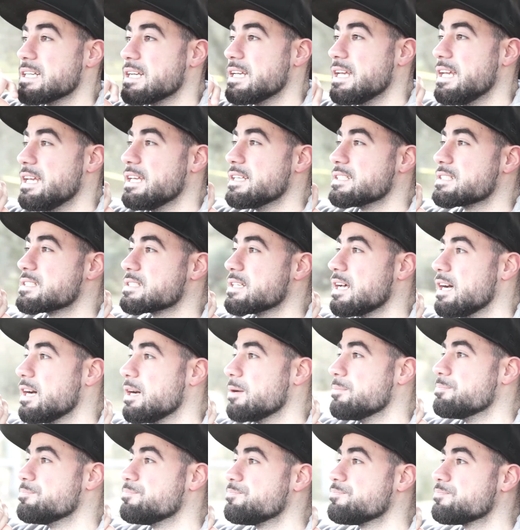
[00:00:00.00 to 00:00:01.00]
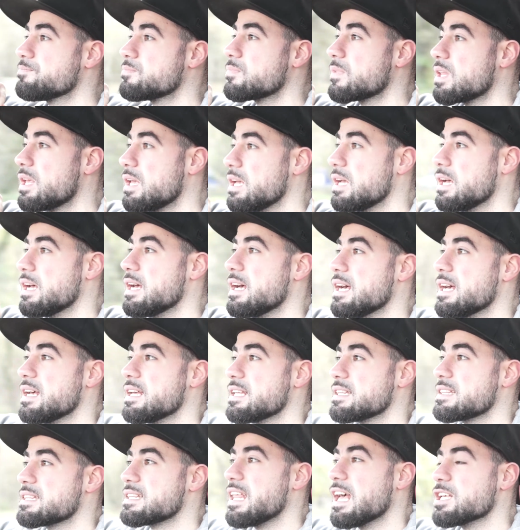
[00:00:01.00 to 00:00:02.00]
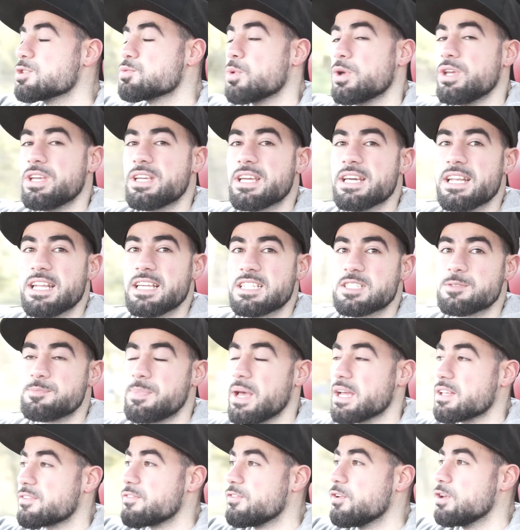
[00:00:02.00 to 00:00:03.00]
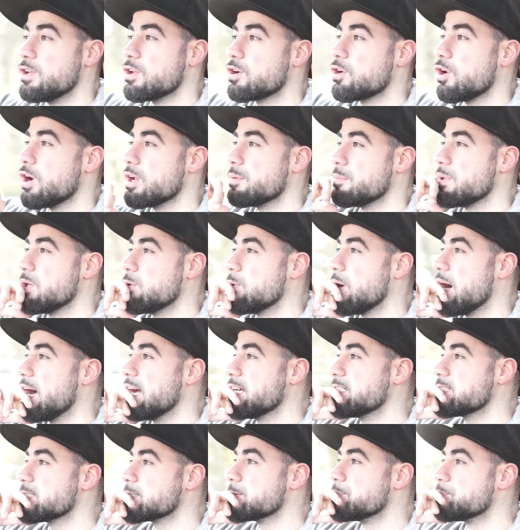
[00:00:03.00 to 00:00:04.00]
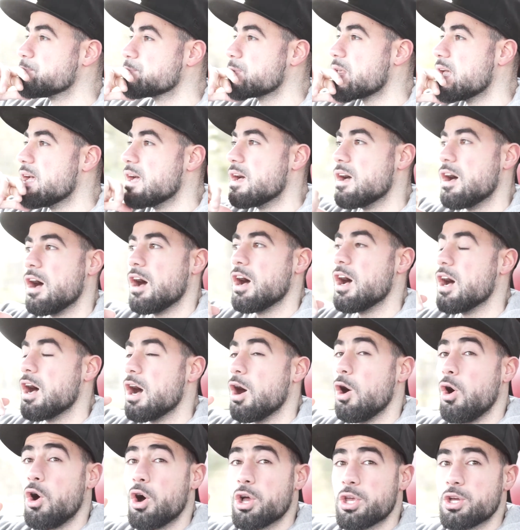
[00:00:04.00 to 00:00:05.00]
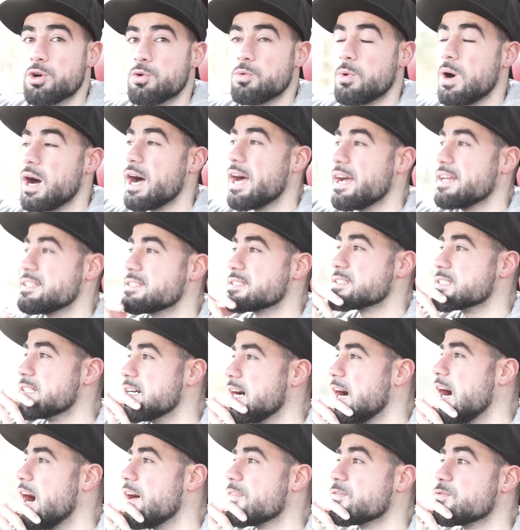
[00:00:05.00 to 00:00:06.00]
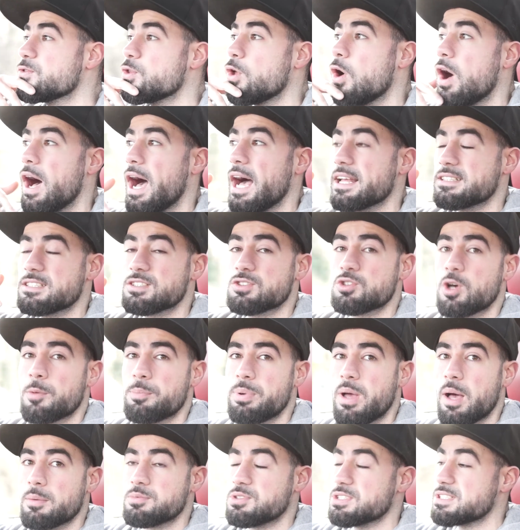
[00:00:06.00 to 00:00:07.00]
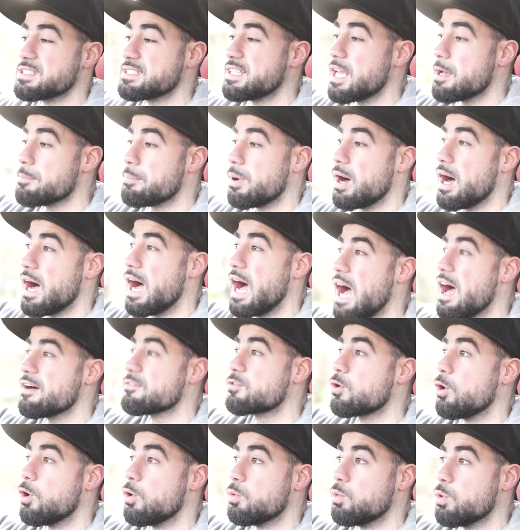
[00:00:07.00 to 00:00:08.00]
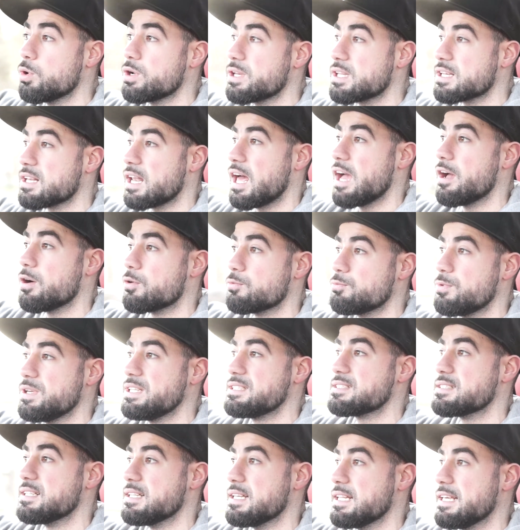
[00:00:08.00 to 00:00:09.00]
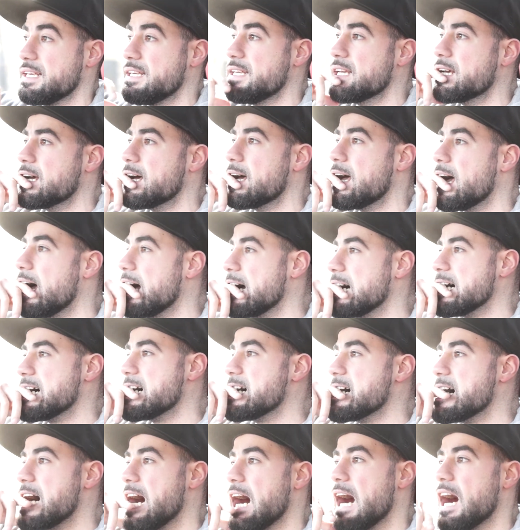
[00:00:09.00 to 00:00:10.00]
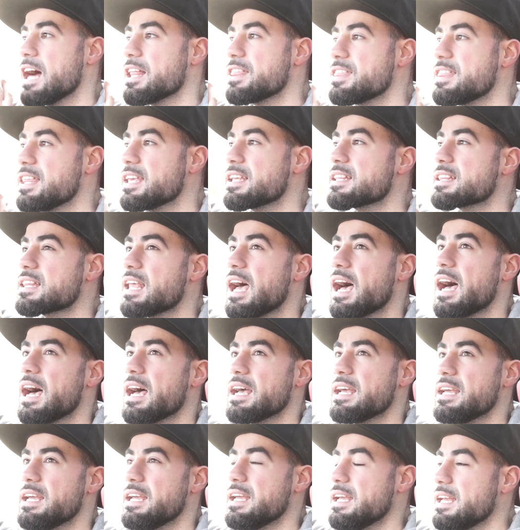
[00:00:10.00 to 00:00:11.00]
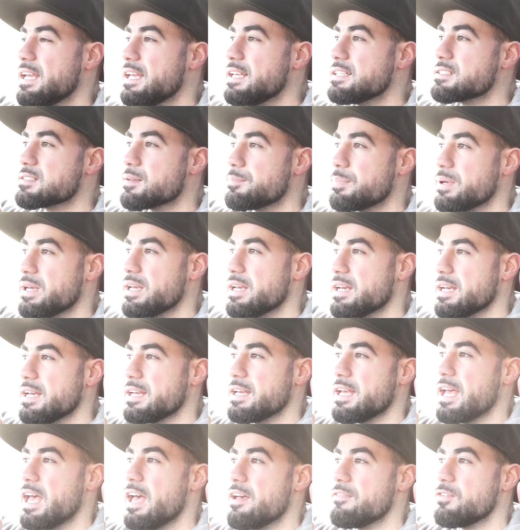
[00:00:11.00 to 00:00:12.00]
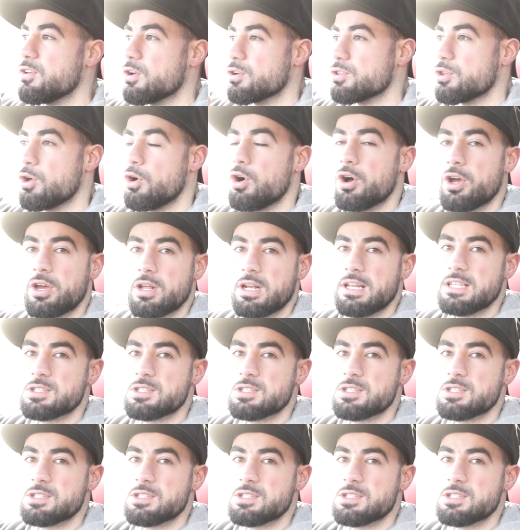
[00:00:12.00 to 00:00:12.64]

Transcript: it's that's what you can expect fuel economy wise. Oil wise, I've not had to top it up just yet, but I have got a warning light on recently. I think that it is a bit heavy on the oil